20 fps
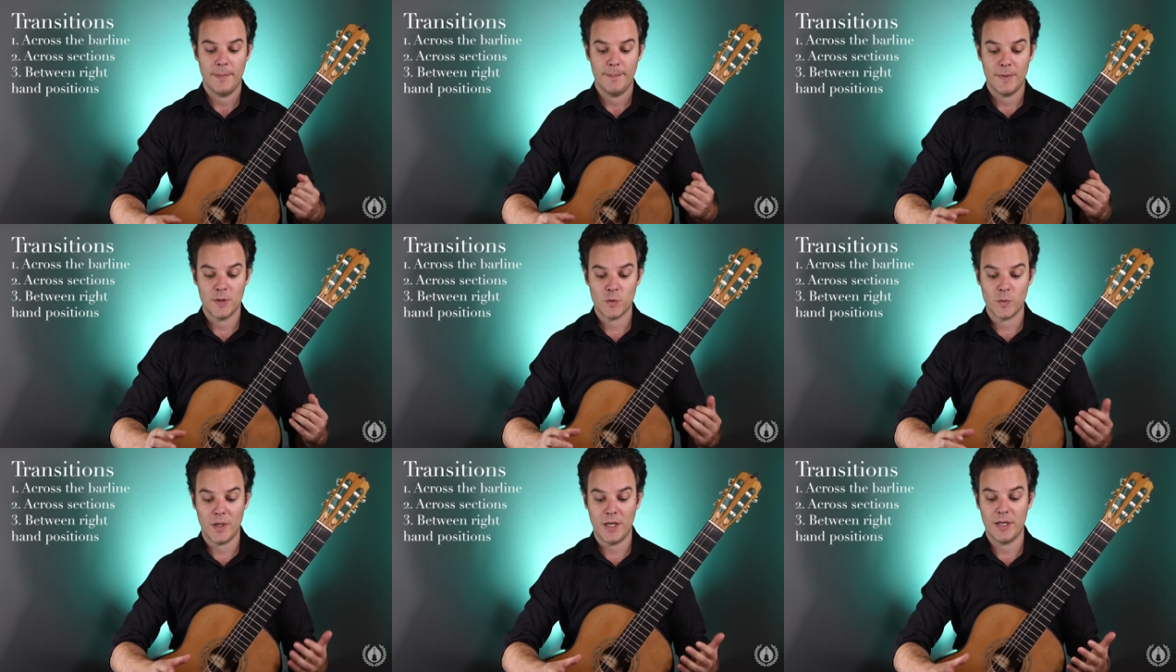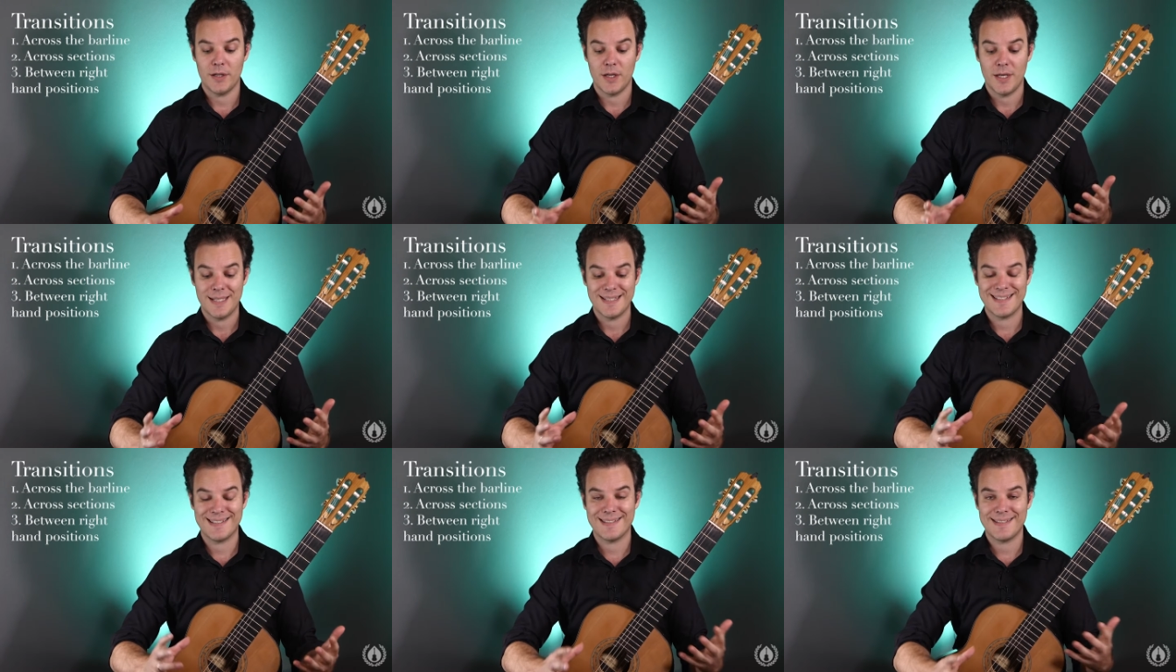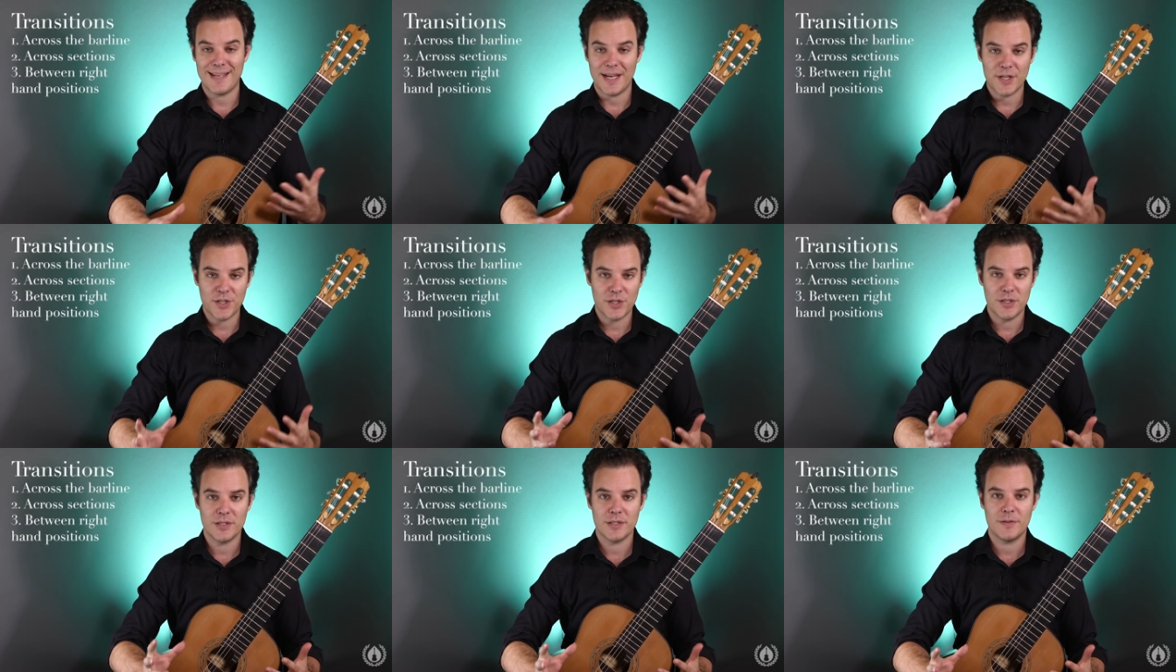between
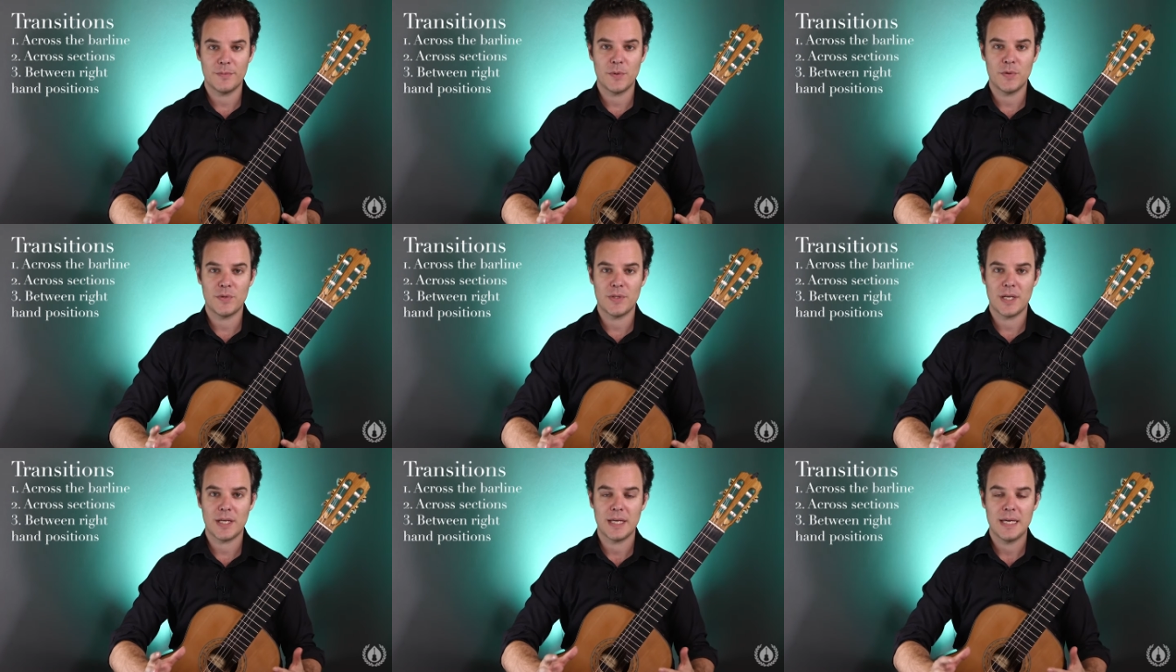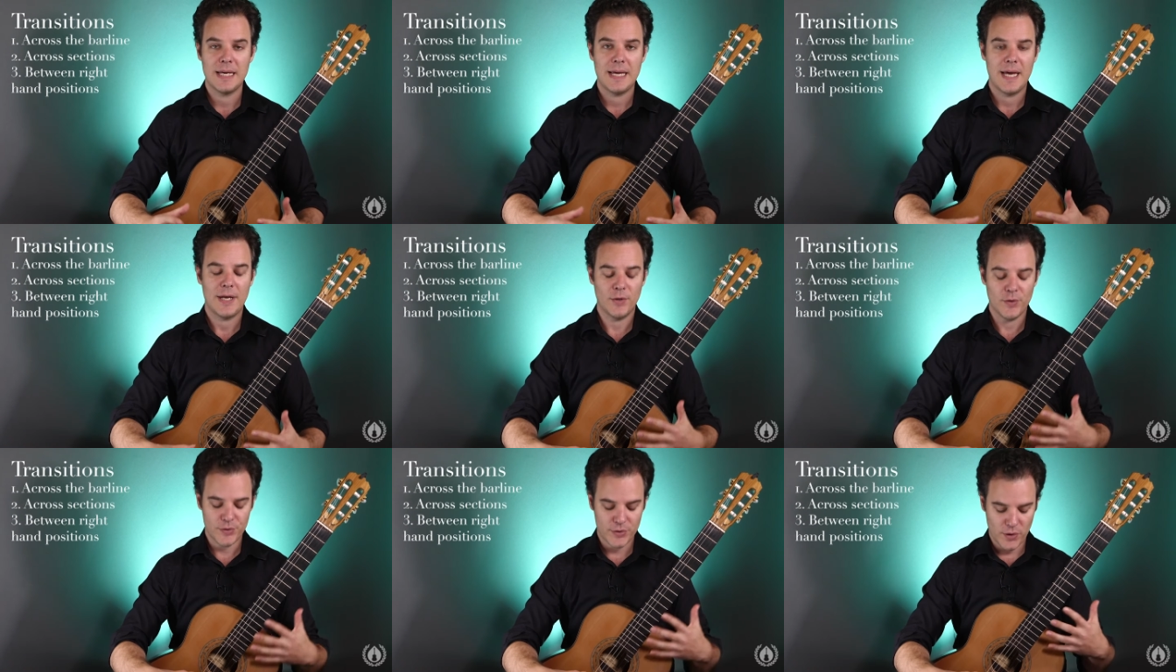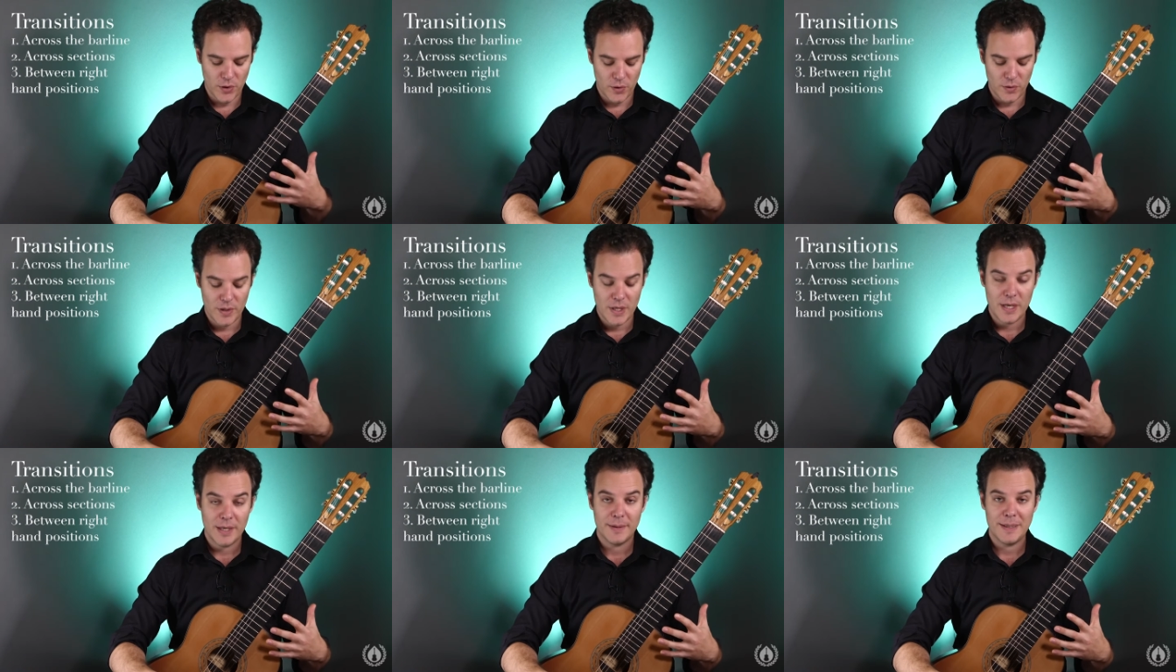sections of music, and
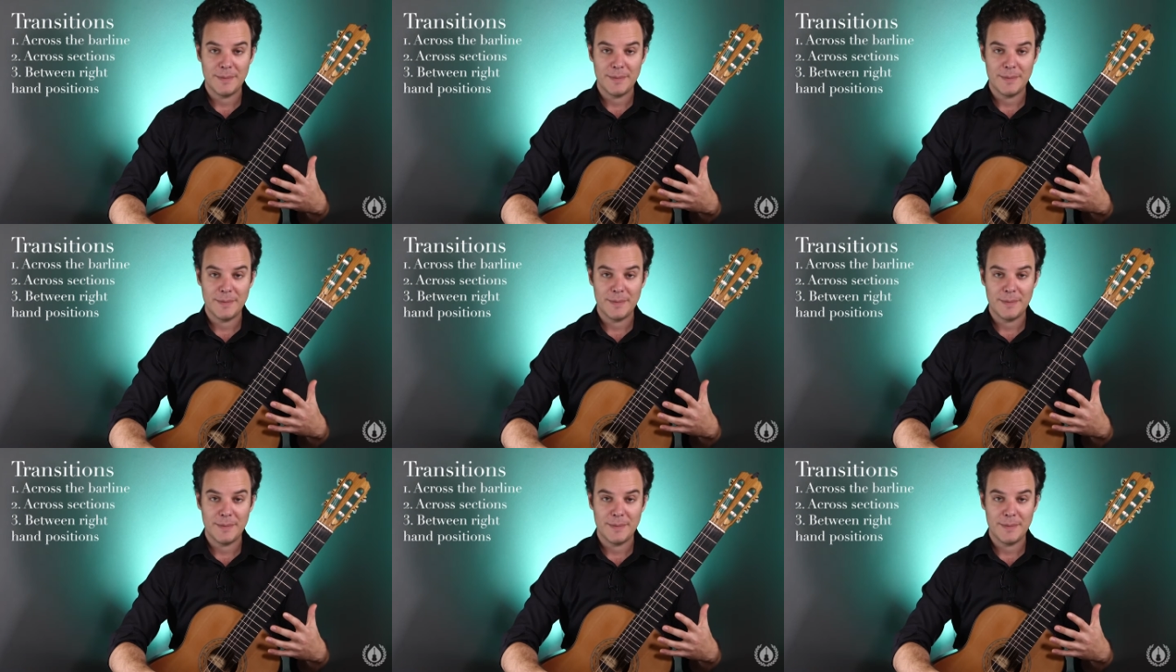also,